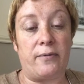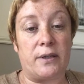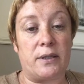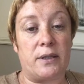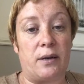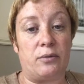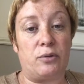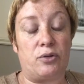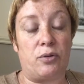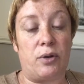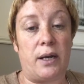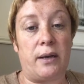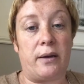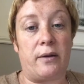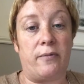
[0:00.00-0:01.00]
It sounds
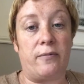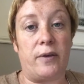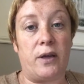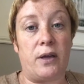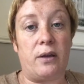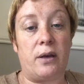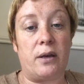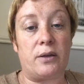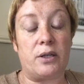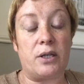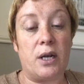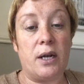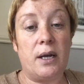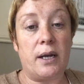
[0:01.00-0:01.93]
really convenient.